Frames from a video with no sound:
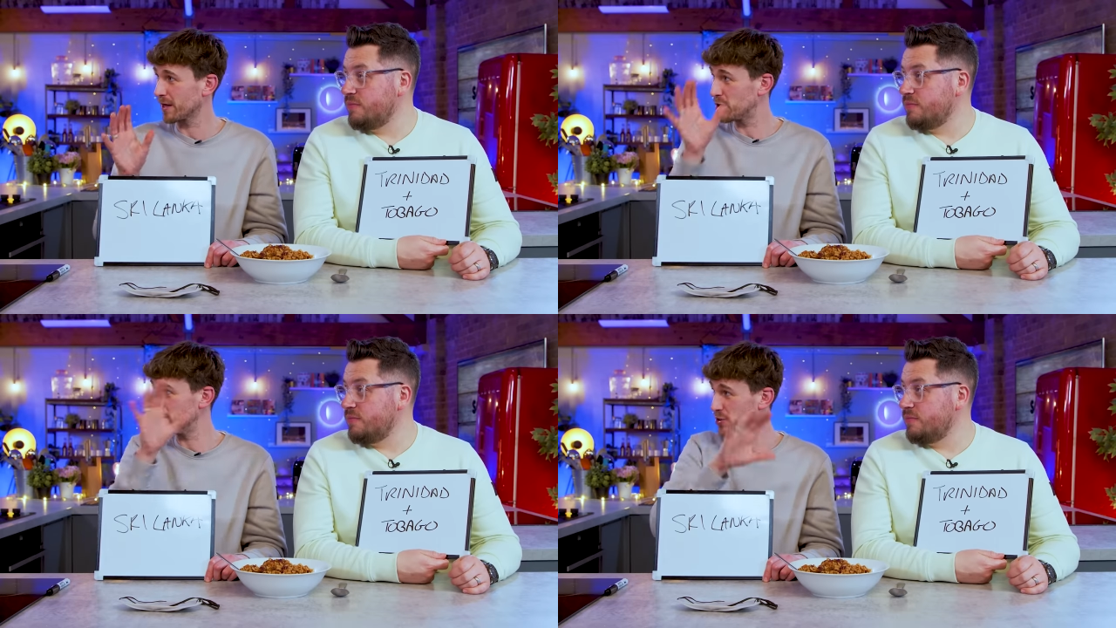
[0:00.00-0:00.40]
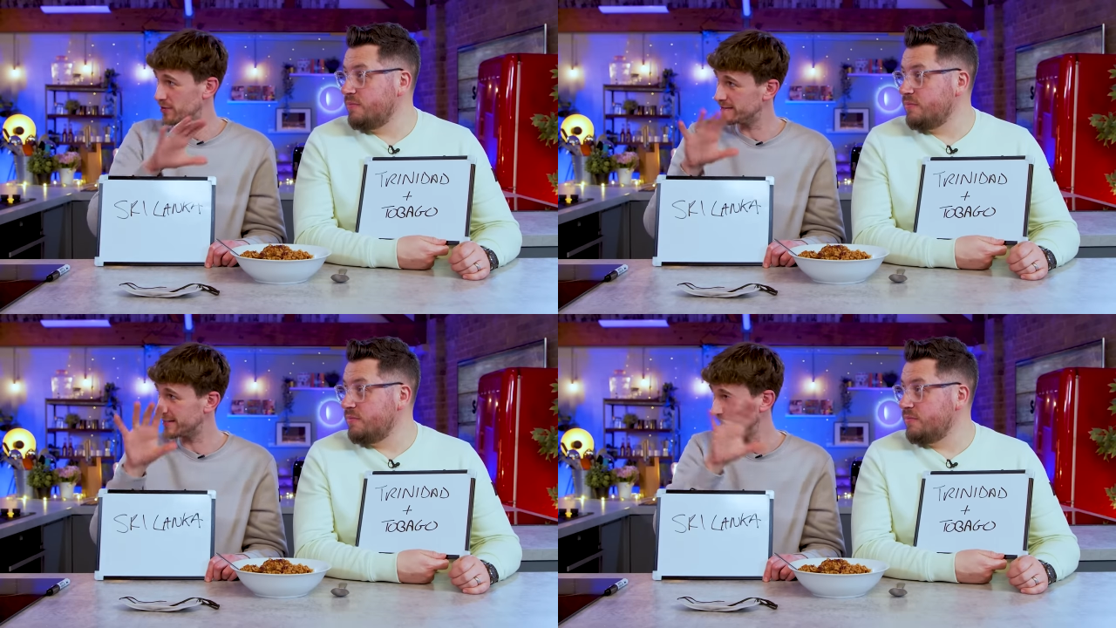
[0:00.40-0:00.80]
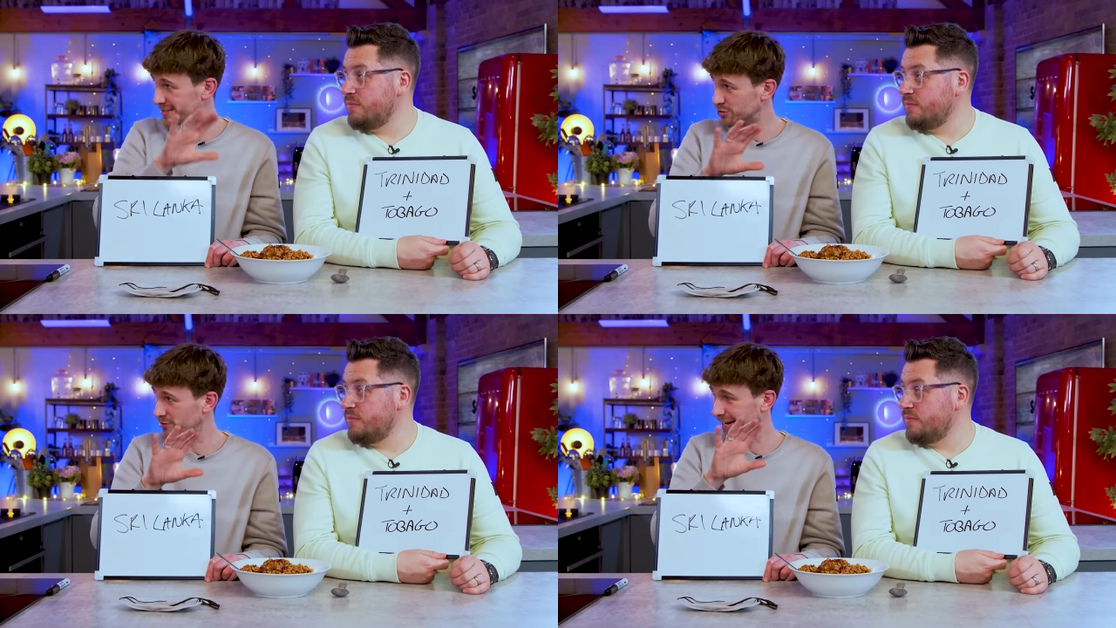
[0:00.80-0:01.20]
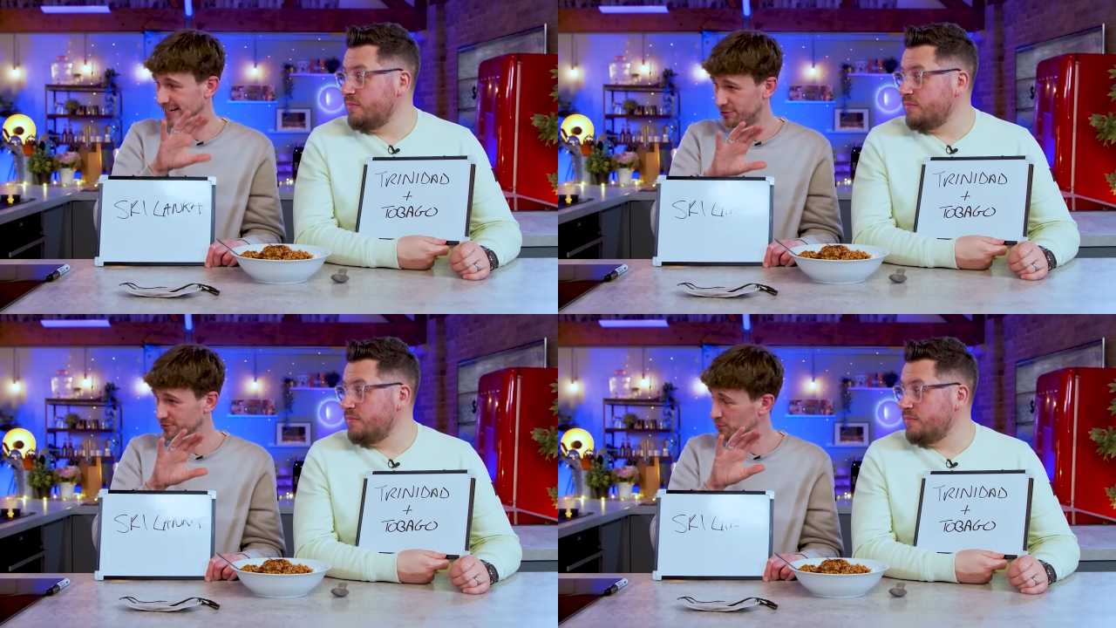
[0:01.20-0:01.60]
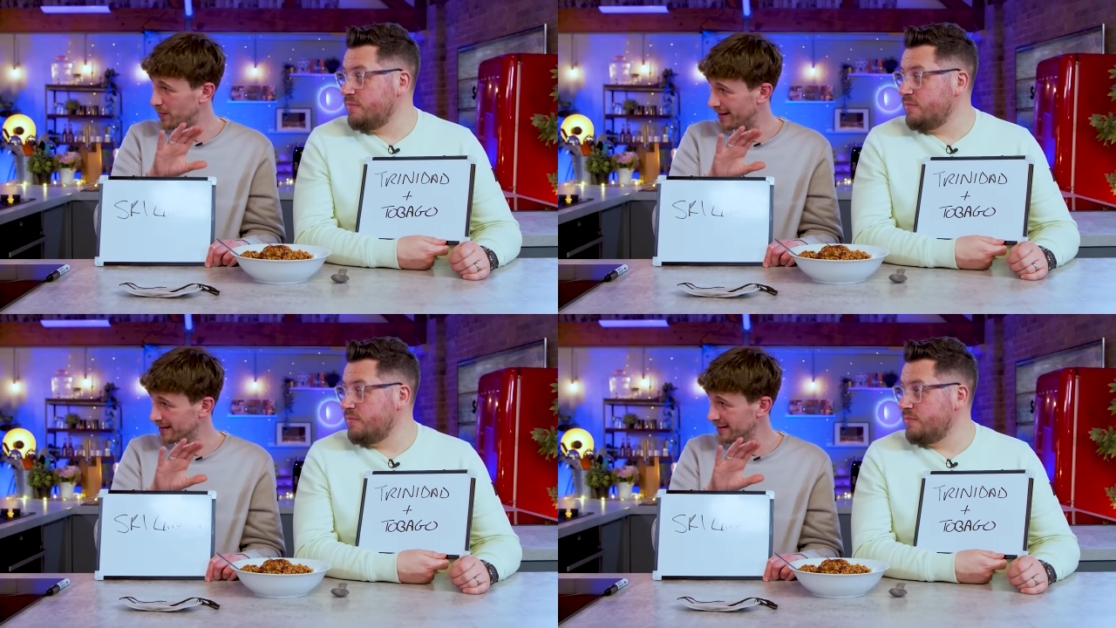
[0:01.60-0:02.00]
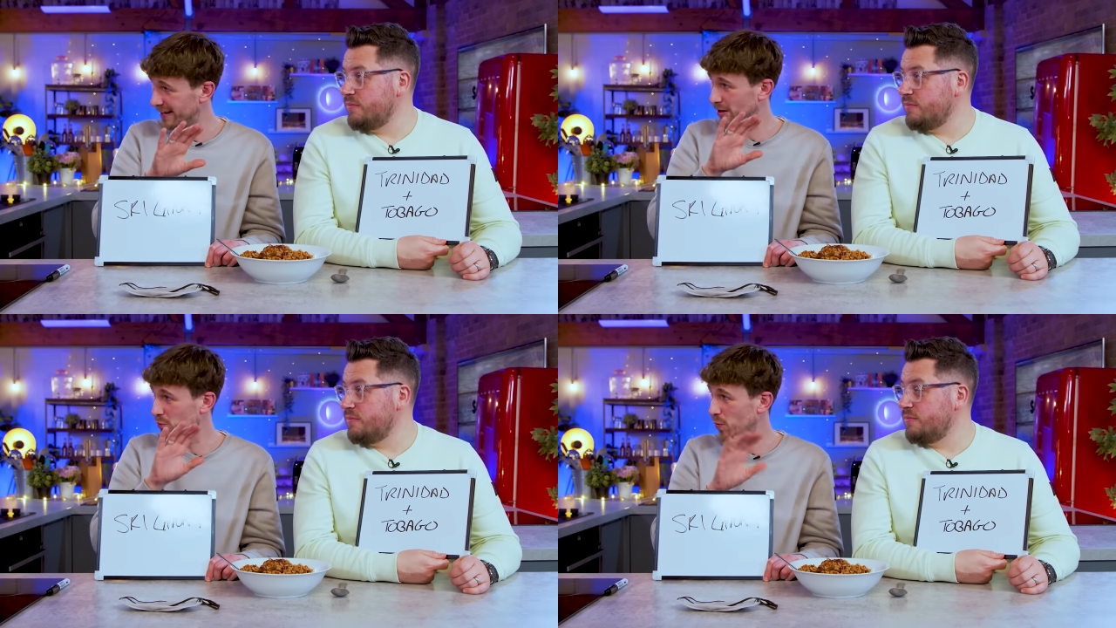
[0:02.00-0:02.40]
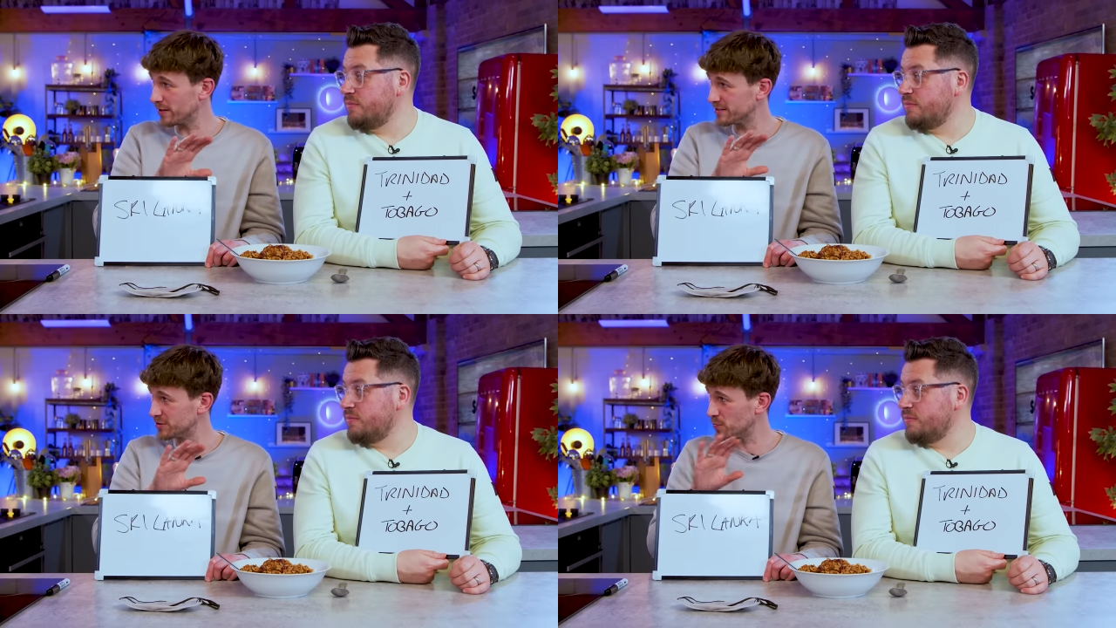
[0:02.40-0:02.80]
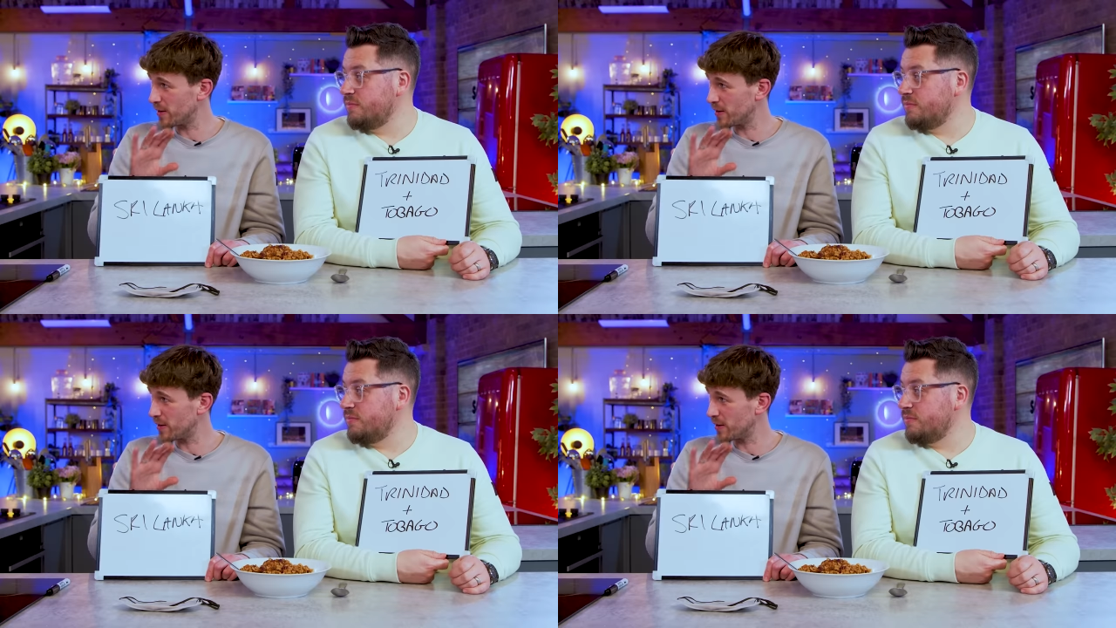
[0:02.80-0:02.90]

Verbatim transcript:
Speaker 1: community in Sri Lanka as well, and I wondered